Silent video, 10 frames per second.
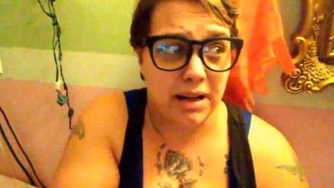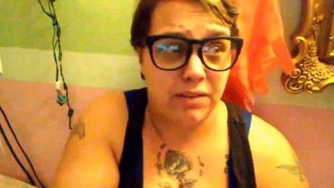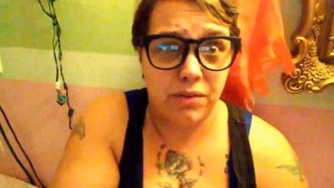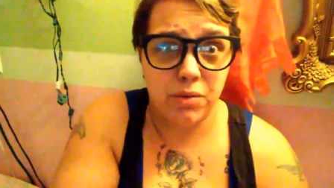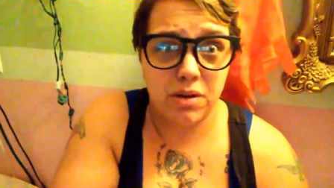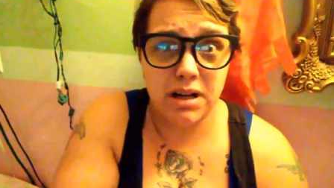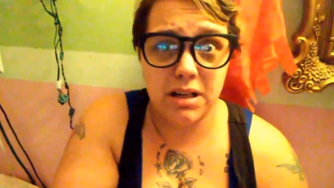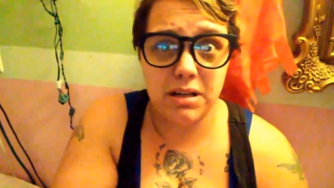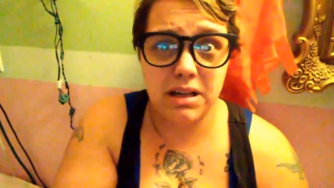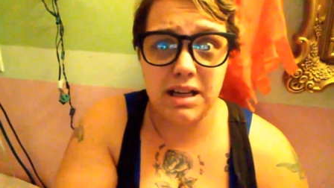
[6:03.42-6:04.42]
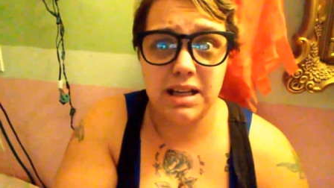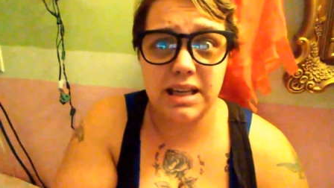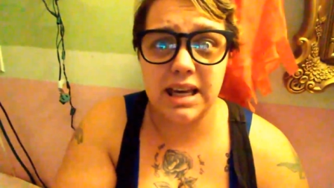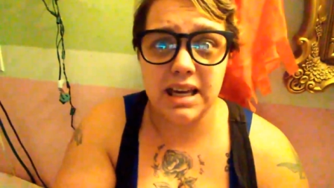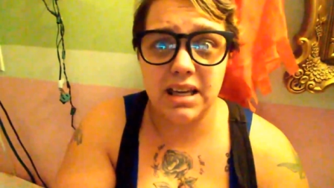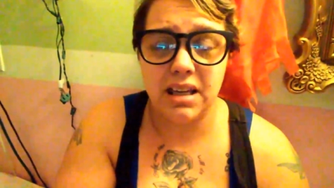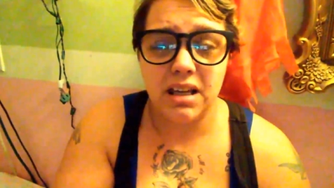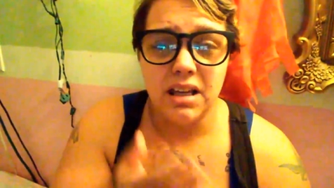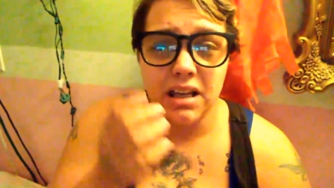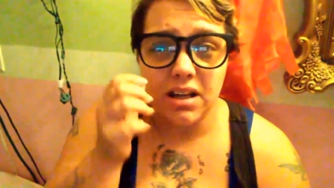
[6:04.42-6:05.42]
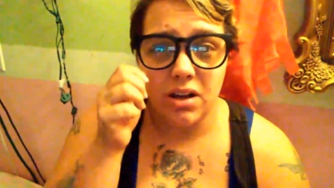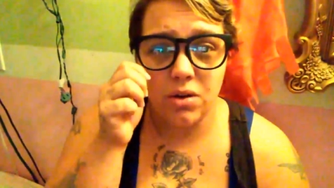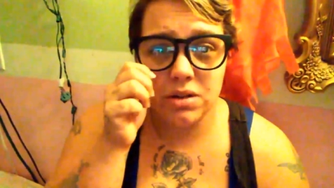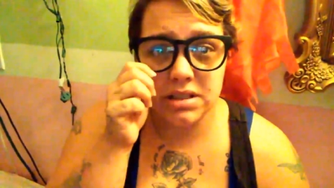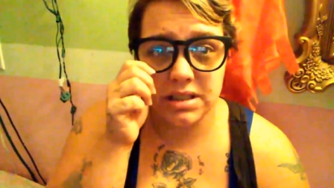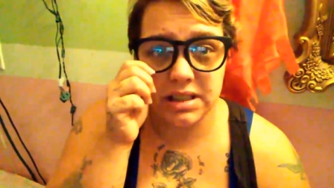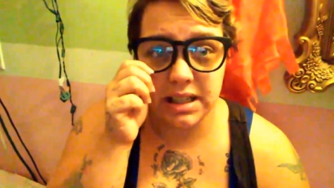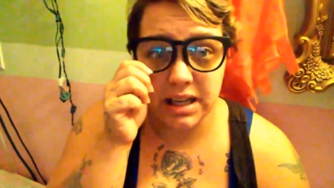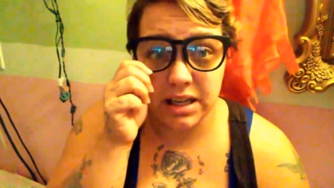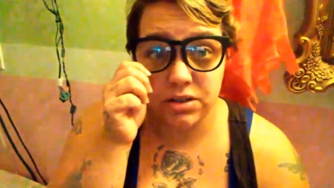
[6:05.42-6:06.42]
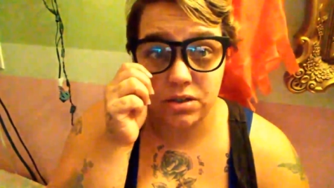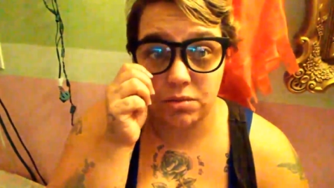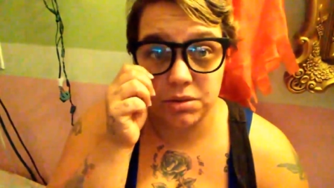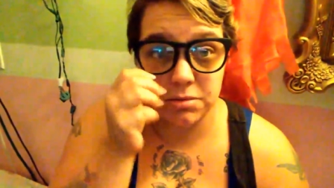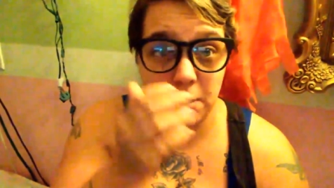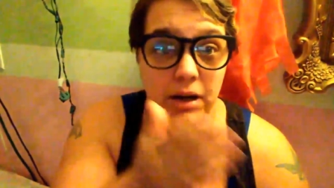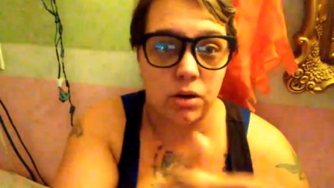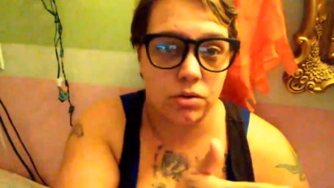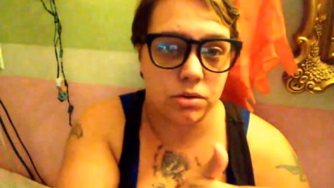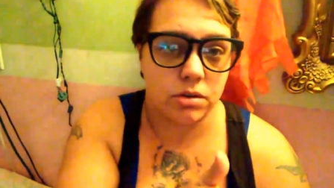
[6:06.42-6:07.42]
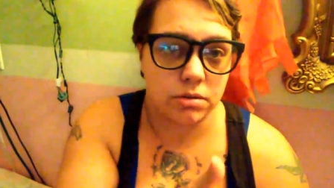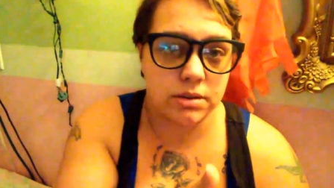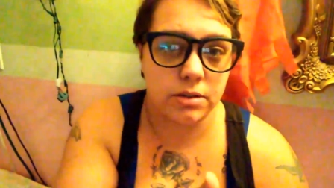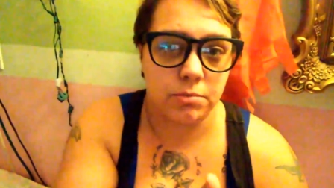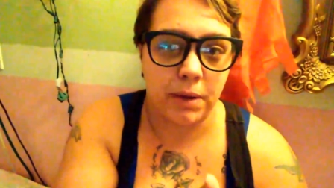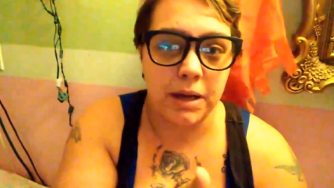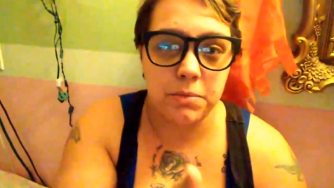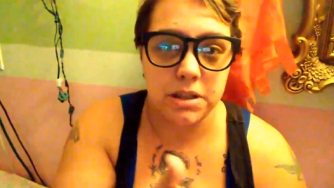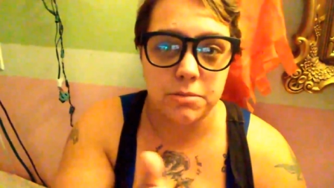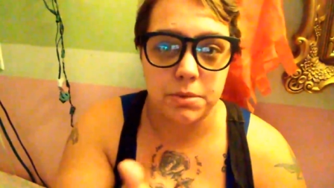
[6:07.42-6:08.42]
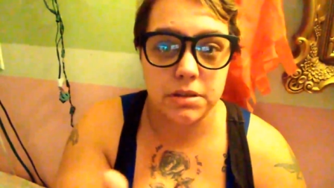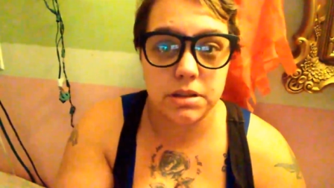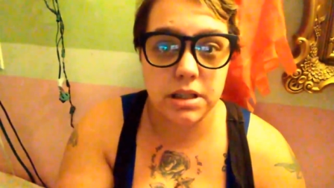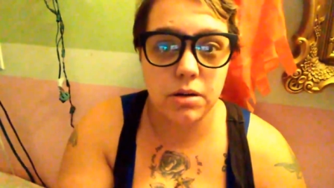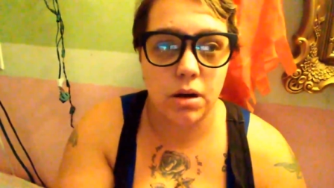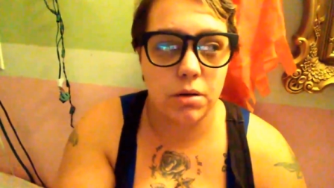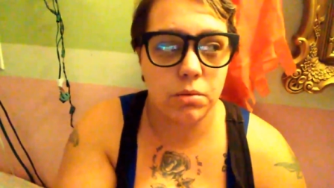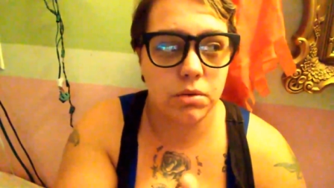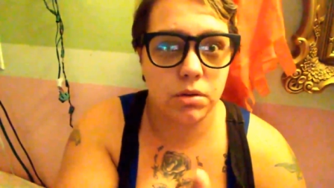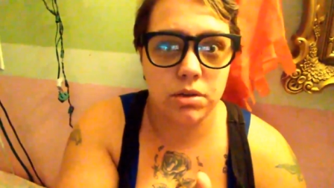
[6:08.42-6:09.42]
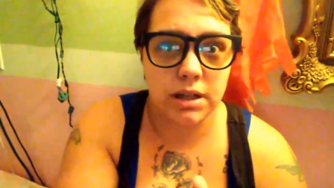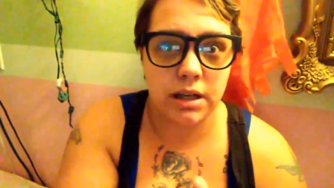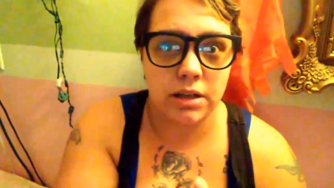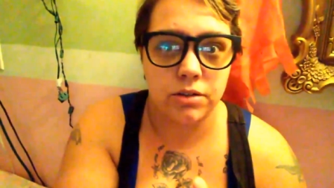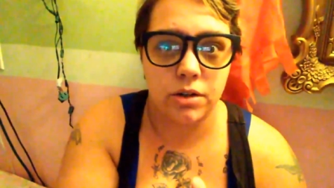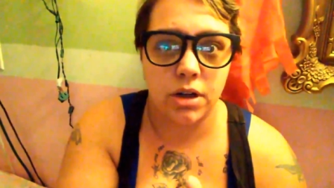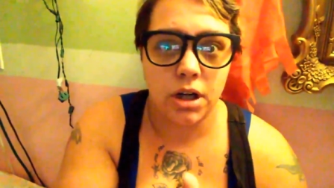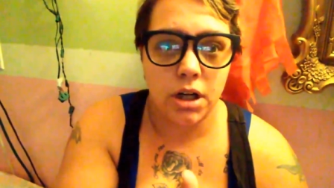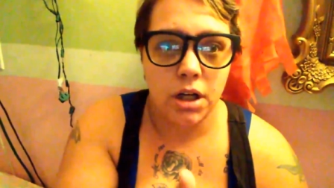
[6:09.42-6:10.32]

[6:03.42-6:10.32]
nephew or any kid who is a teenager, which my girls are still babies, but still, I don't want no teenager,